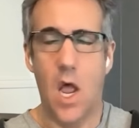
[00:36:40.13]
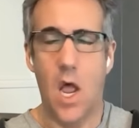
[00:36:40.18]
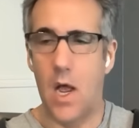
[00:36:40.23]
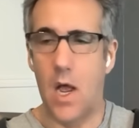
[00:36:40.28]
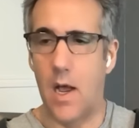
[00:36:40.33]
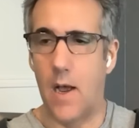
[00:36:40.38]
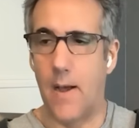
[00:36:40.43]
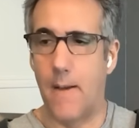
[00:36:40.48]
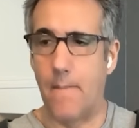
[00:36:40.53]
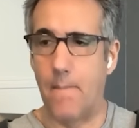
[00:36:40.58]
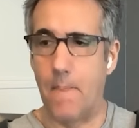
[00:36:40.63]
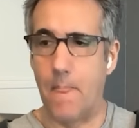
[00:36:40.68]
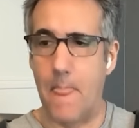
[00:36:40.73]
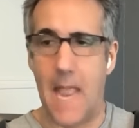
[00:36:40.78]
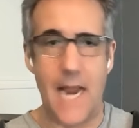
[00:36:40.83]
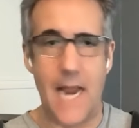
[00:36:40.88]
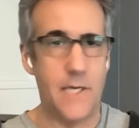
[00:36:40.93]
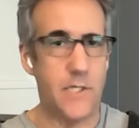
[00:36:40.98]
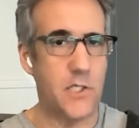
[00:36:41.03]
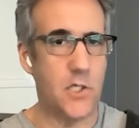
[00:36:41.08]

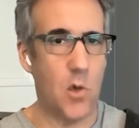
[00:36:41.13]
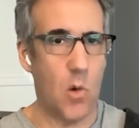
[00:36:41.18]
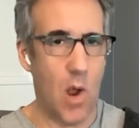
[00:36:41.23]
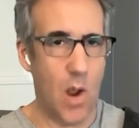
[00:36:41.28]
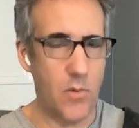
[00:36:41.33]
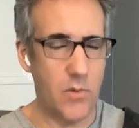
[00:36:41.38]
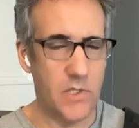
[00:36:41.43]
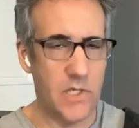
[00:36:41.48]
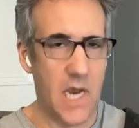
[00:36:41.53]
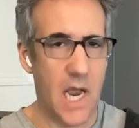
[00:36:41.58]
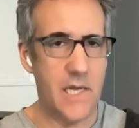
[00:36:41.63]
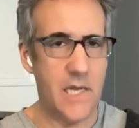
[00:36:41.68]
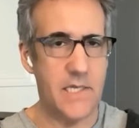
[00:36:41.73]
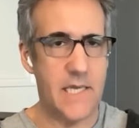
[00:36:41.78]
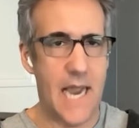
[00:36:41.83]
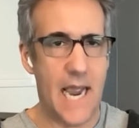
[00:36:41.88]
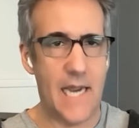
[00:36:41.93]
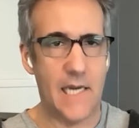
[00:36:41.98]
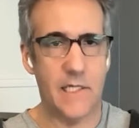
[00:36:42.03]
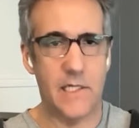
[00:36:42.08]
And so I was
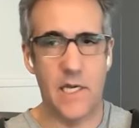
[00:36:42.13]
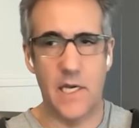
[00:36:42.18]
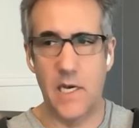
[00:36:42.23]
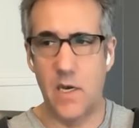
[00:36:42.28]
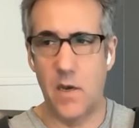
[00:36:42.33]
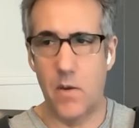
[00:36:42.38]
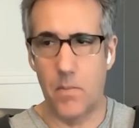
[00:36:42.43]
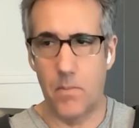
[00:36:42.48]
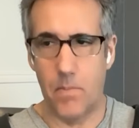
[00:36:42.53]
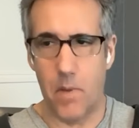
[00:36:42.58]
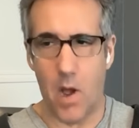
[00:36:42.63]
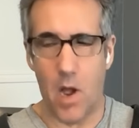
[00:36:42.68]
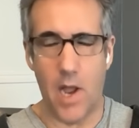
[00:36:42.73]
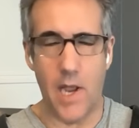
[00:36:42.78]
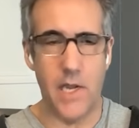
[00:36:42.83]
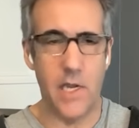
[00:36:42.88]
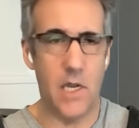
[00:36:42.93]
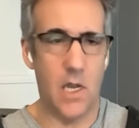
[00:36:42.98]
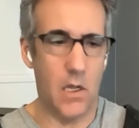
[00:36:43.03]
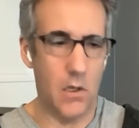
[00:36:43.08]
contacted
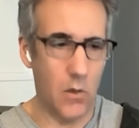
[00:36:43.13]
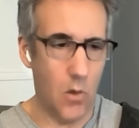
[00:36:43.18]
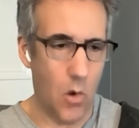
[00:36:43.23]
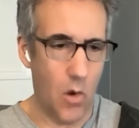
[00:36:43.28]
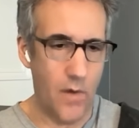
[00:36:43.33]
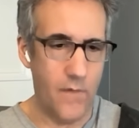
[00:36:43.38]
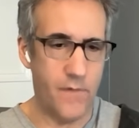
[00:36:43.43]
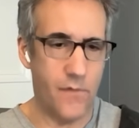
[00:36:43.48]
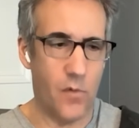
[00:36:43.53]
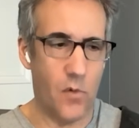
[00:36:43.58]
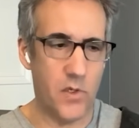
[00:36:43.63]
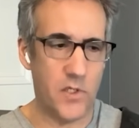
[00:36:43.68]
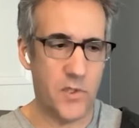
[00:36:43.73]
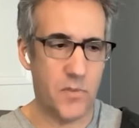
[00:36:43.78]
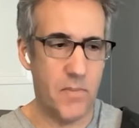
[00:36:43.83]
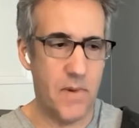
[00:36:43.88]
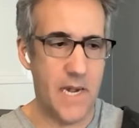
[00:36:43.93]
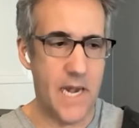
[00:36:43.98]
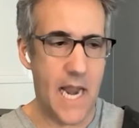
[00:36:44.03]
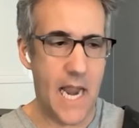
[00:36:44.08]
by a law
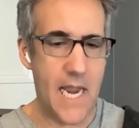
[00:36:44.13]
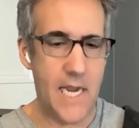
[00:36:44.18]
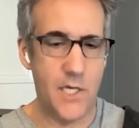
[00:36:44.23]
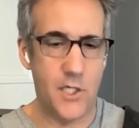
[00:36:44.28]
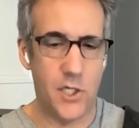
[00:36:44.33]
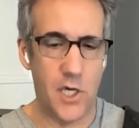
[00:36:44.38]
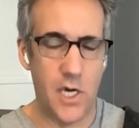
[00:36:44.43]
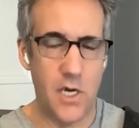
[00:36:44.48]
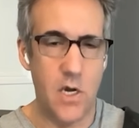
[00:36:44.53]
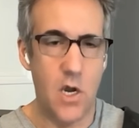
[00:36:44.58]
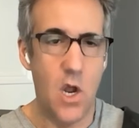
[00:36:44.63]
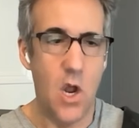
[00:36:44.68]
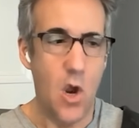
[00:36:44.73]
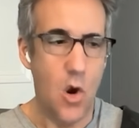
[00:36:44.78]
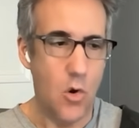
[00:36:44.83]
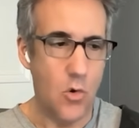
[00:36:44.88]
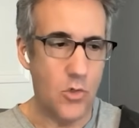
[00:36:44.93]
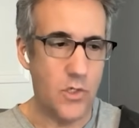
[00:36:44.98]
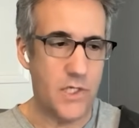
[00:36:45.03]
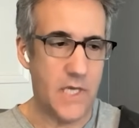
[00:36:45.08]
enforcement agent
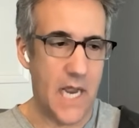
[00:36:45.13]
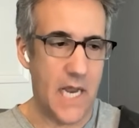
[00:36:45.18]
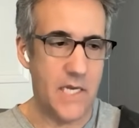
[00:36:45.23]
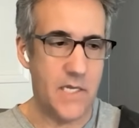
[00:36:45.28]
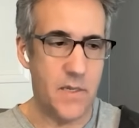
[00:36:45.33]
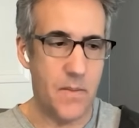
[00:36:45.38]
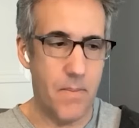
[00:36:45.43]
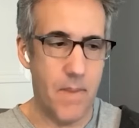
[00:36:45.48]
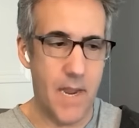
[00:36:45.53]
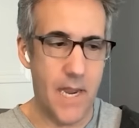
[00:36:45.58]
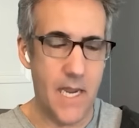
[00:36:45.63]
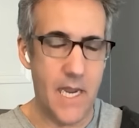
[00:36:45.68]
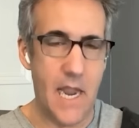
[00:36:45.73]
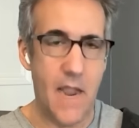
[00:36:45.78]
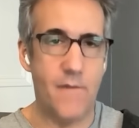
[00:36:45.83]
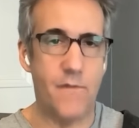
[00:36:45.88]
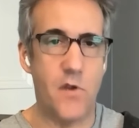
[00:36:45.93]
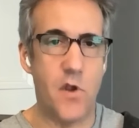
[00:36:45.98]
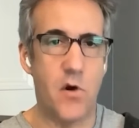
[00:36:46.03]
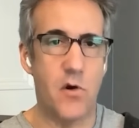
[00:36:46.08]
who said to me,
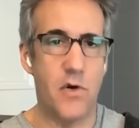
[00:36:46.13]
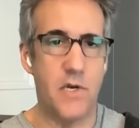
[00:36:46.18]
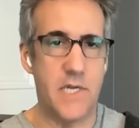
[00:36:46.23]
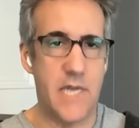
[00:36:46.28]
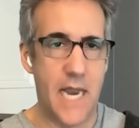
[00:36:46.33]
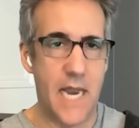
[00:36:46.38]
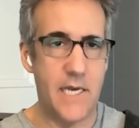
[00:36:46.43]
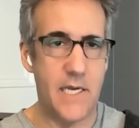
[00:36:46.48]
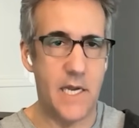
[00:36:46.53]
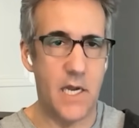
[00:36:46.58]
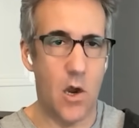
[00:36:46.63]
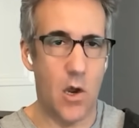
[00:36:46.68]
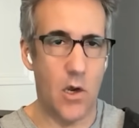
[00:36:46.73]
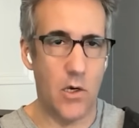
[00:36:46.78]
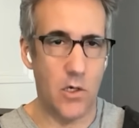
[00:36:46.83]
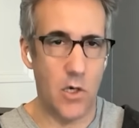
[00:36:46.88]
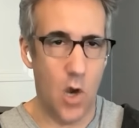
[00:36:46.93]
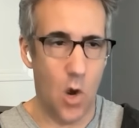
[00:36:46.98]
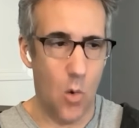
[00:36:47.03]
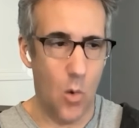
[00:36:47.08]
if you're intending
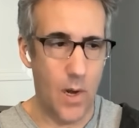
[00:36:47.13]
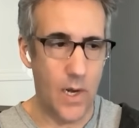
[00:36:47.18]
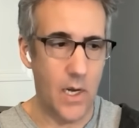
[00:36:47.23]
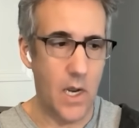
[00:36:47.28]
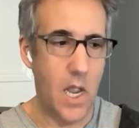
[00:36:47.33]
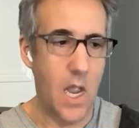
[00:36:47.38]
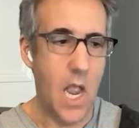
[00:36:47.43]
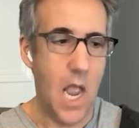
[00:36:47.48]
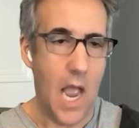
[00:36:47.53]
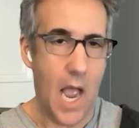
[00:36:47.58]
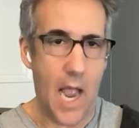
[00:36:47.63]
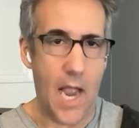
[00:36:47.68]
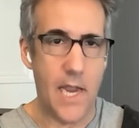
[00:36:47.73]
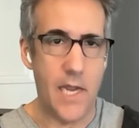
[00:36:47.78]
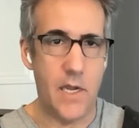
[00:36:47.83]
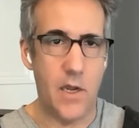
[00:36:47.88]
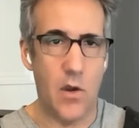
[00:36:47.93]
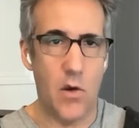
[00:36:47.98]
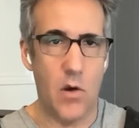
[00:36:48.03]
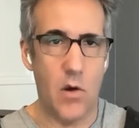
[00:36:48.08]
on going,
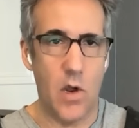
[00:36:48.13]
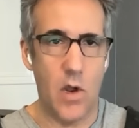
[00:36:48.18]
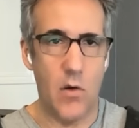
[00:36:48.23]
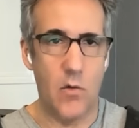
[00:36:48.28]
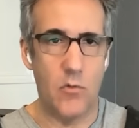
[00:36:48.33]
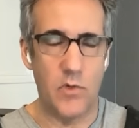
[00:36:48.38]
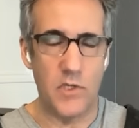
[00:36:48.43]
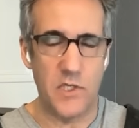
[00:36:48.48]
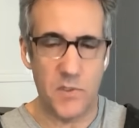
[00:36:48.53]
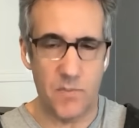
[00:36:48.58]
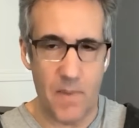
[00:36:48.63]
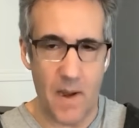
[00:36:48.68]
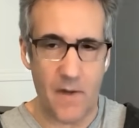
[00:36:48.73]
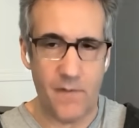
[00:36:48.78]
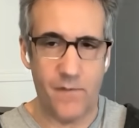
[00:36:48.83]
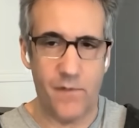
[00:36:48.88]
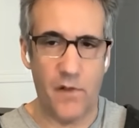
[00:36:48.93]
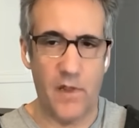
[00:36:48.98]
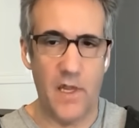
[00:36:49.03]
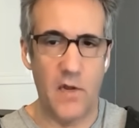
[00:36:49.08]
I
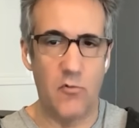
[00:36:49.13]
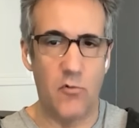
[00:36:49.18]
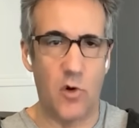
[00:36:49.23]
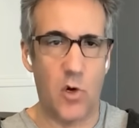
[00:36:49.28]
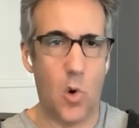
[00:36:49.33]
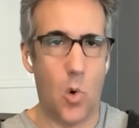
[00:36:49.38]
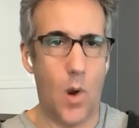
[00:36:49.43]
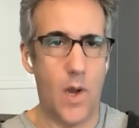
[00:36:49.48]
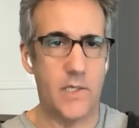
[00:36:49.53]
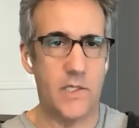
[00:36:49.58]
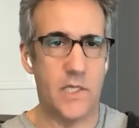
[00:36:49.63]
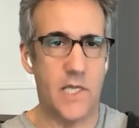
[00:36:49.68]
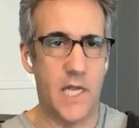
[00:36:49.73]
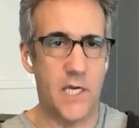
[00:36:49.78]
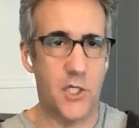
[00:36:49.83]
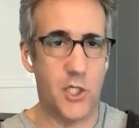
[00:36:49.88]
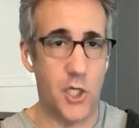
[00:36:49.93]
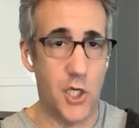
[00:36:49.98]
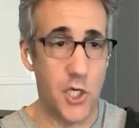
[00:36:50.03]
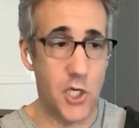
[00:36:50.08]
respectfully request
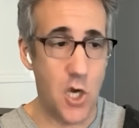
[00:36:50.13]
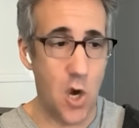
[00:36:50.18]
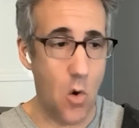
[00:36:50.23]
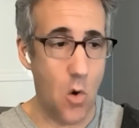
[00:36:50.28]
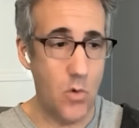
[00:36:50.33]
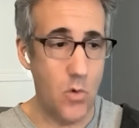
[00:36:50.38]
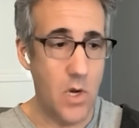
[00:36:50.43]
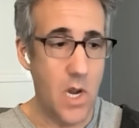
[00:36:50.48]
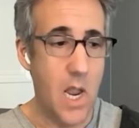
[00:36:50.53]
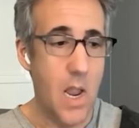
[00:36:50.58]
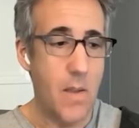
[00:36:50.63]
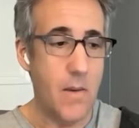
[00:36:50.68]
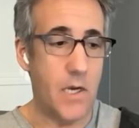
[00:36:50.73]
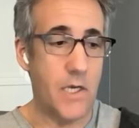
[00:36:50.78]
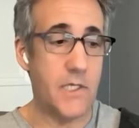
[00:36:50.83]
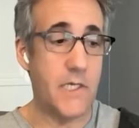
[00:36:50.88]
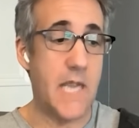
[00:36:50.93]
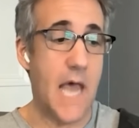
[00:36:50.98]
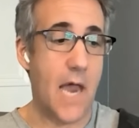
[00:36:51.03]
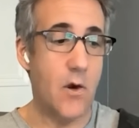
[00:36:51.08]
that you don't,
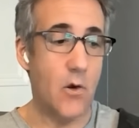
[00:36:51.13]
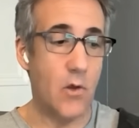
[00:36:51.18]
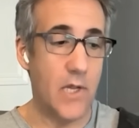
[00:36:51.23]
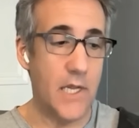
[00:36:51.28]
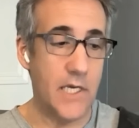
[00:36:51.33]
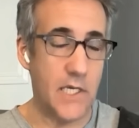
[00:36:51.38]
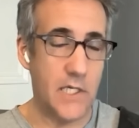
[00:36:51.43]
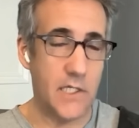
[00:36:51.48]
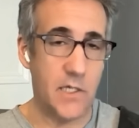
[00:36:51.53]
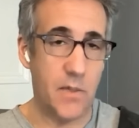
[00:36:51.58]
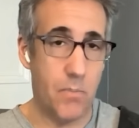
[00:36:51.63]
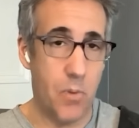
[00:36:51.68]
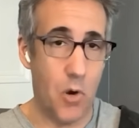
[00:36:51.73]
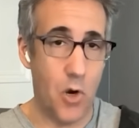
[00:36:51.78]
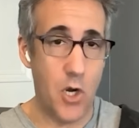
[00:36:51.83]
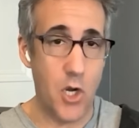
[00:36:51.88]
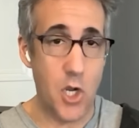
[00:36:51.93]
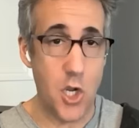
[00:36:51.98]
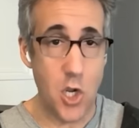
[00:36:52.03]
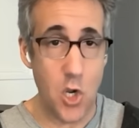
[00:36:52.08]
because not only does it
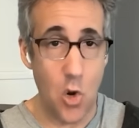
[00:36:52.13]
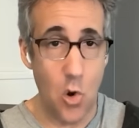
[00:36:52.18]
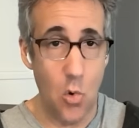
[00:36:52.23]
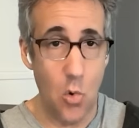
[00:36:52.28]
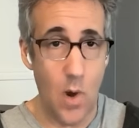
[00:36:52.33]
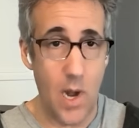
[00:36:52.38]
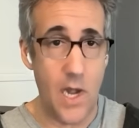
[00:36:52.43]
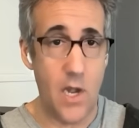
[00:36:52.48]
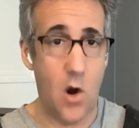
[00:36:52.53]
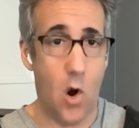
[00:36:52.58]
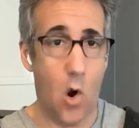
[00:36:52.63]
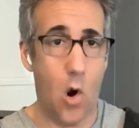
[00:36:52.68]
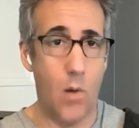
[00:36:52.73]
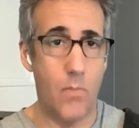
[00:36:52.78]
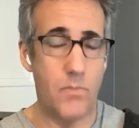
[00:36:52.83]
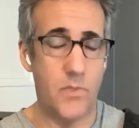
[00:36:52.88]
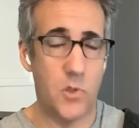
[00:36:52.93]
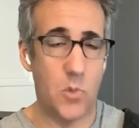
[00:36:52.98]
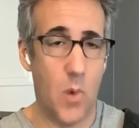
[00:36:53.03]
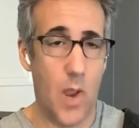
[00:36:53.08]
put you in
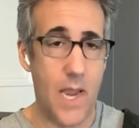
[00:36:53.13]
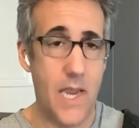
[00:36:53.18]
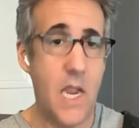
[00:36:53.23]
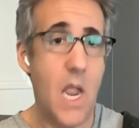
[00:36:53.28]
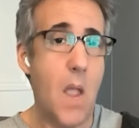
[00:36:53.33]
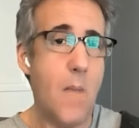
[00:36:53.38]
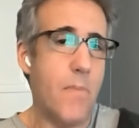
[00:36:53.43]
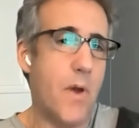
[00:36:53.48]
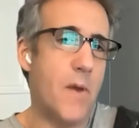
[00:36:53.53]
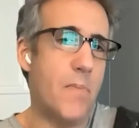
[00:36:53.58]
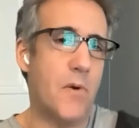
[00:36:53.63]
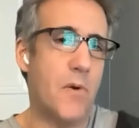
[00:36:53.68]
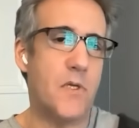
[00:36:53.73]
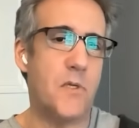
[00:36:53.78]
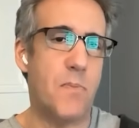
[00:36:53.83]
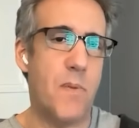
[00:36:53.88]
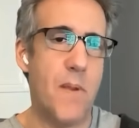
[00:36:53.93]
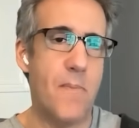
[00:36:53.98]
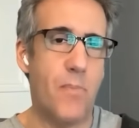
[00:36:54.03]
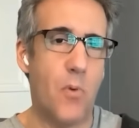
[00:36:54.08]
harm's way, but it
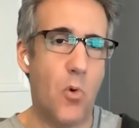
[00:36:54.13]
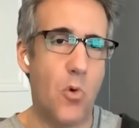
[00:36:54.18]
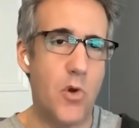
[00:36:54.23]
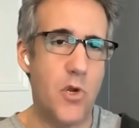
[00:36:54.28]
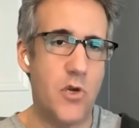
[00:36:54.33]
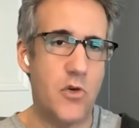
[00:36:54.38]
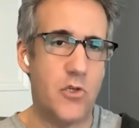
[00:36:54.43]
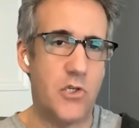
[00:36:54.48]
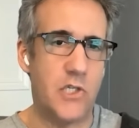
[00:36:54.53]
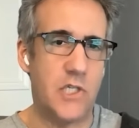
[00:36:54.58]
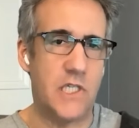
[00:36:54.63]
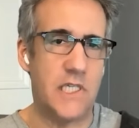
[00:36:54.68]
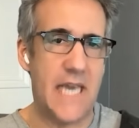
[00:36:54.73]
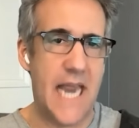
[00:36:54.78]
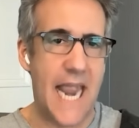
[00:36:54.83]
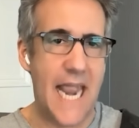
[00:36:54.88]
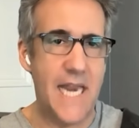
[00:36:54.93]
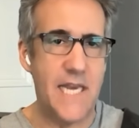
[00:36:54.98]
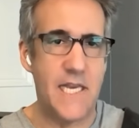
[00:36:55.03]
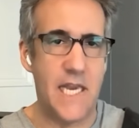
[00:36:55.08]
puts people who you're
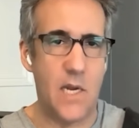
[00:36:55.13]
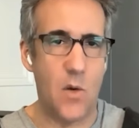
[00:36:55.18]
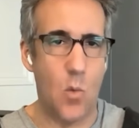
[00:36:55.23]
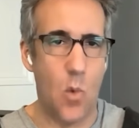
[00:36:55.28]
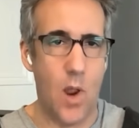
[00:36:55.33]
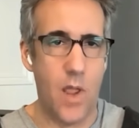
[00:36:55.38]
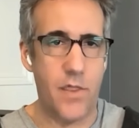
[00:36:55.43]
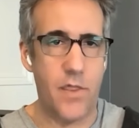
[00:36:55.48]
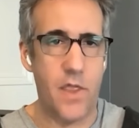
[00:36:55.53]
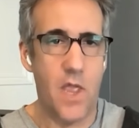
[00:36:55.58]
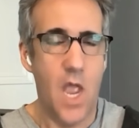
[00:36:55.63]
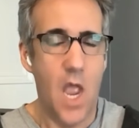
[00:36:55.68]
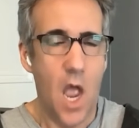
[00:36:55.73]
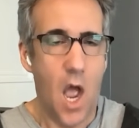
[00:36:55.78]
standing with